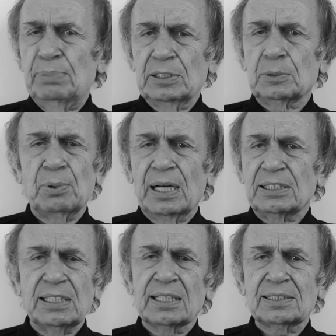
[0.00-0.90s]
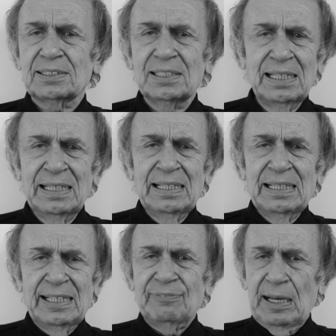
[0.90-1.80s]
built projects
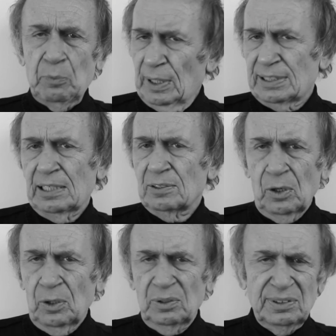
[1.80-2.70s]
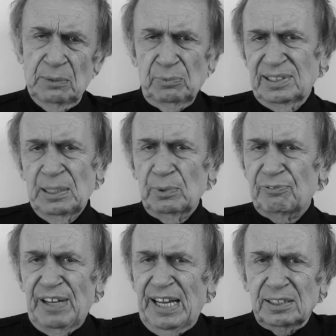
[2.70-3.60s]
if that was our goal, then we, then we
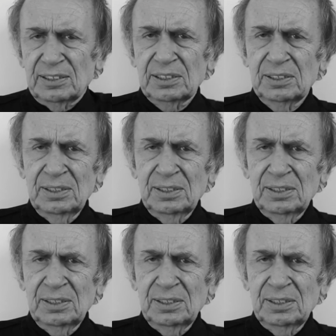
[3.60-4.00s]
failed.